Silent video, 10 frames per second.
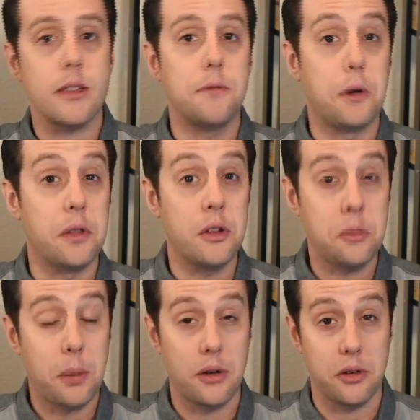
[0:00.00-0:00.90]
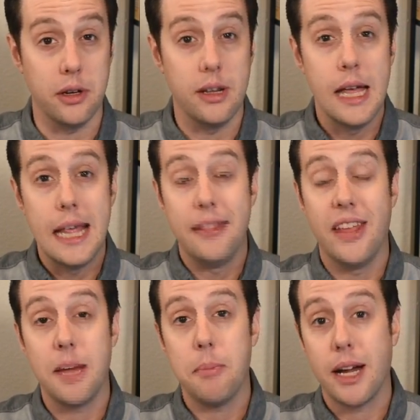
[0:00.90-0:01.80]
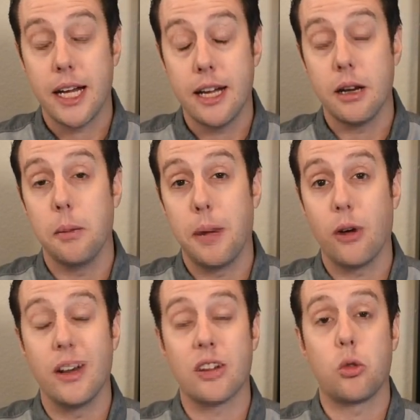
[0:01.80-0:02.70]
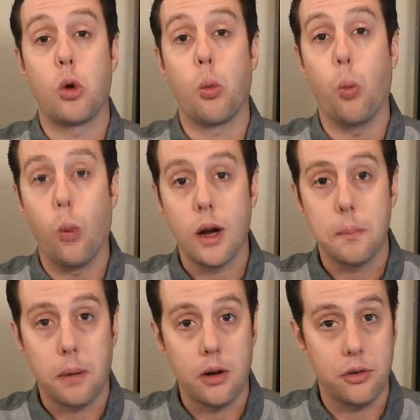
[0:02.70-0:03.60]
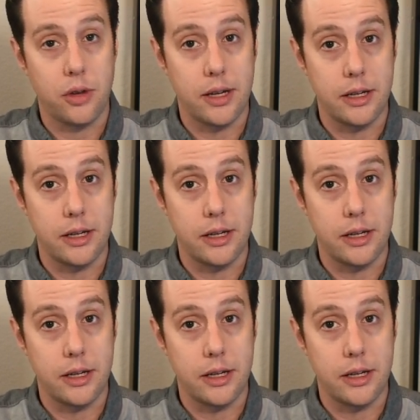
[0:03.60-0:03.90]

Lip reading: For this person, they might get about an extra 1%